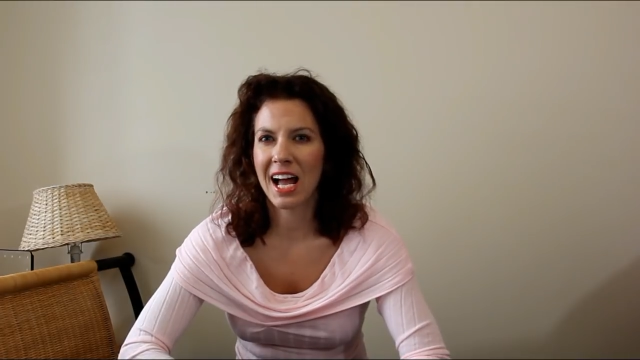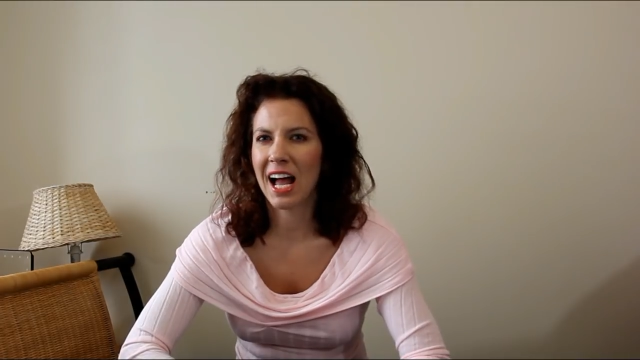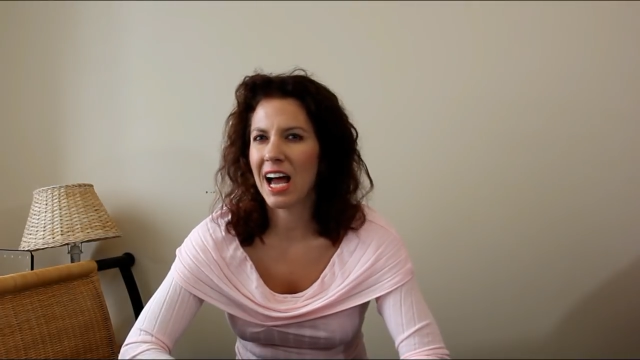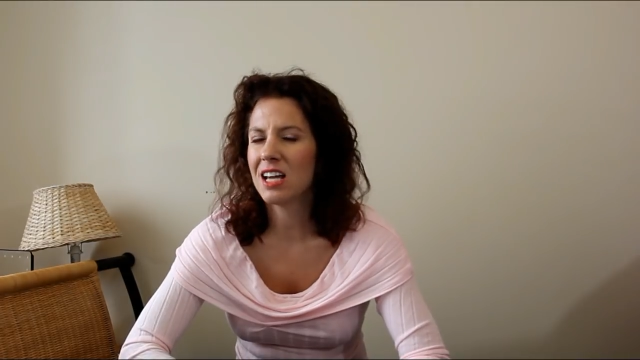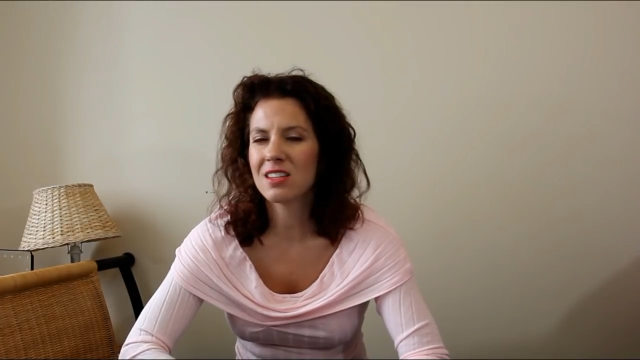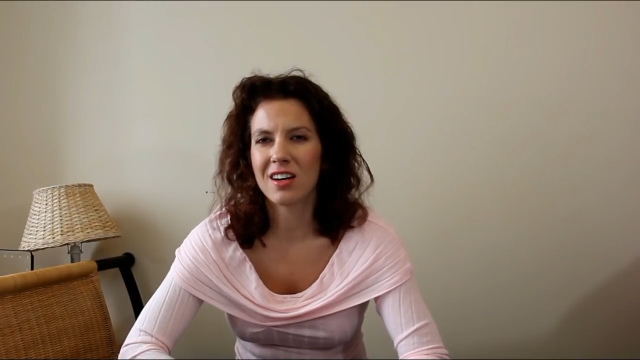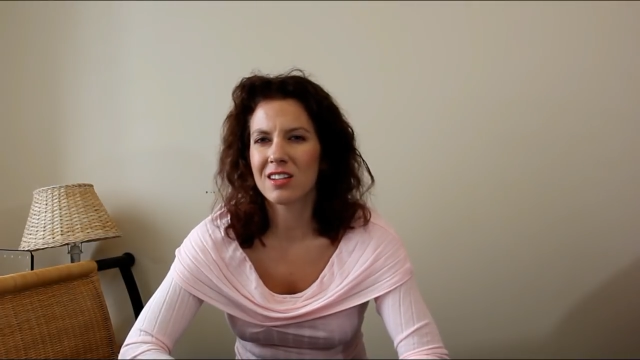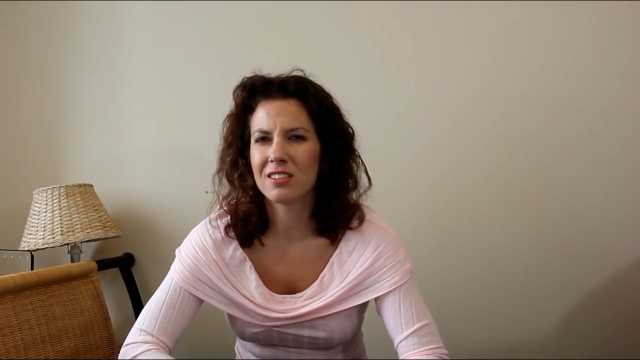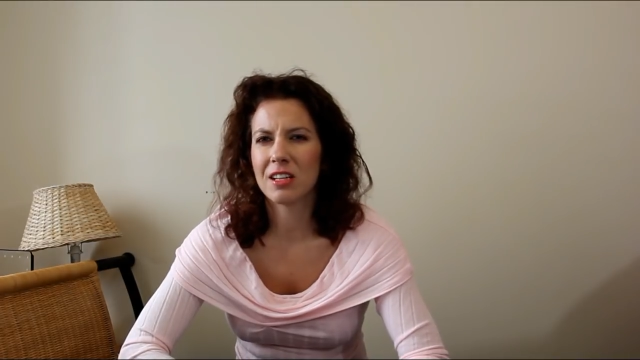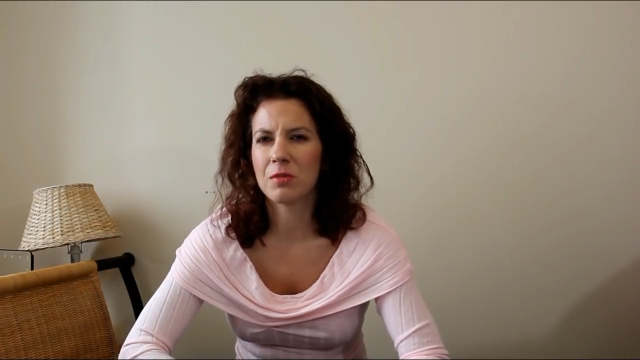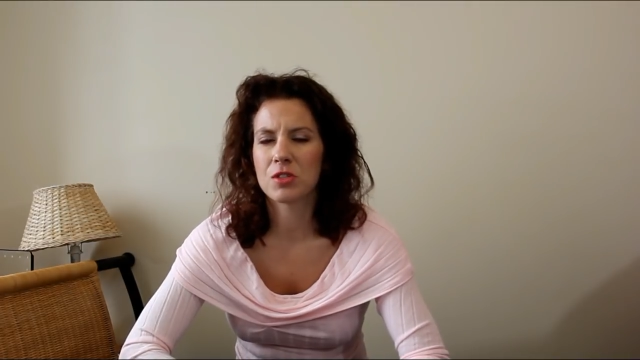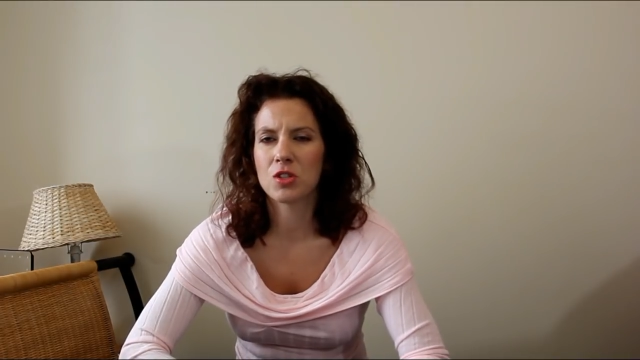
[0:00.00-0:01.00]
I talked to
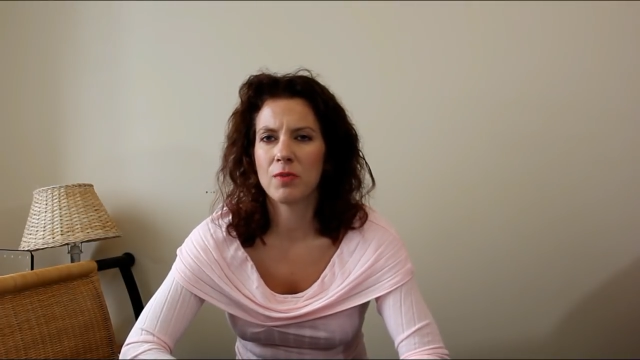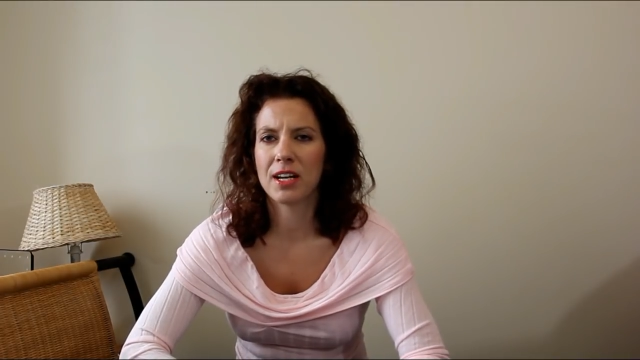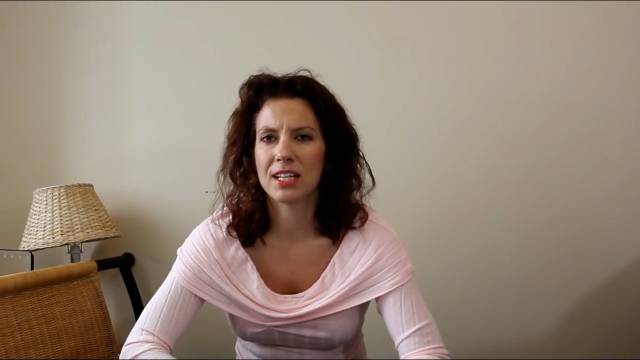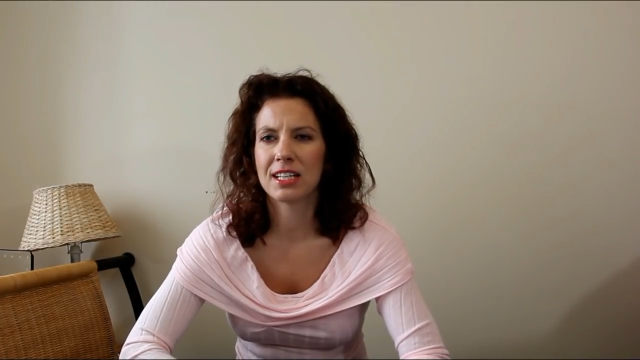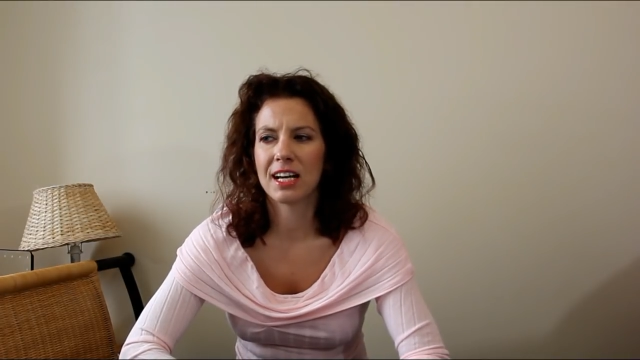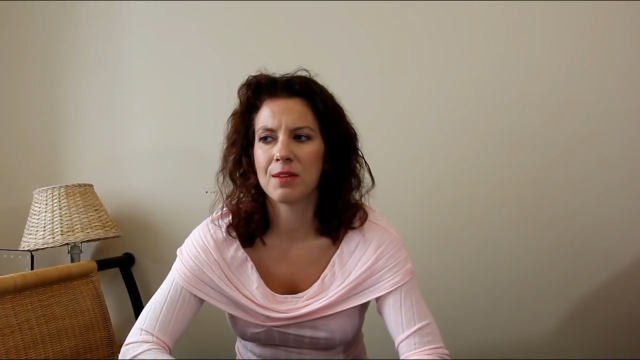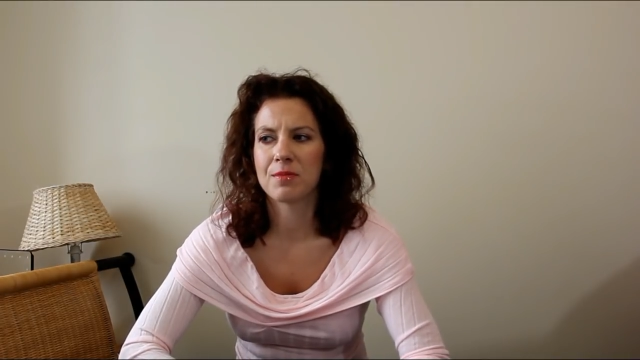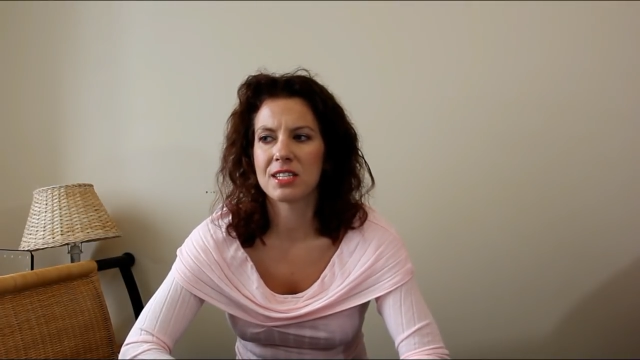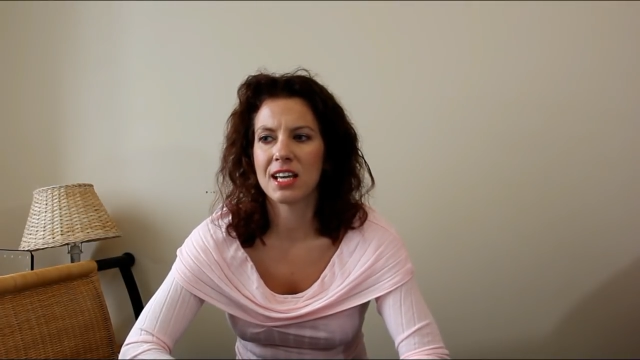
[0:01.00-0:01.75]
them so many times,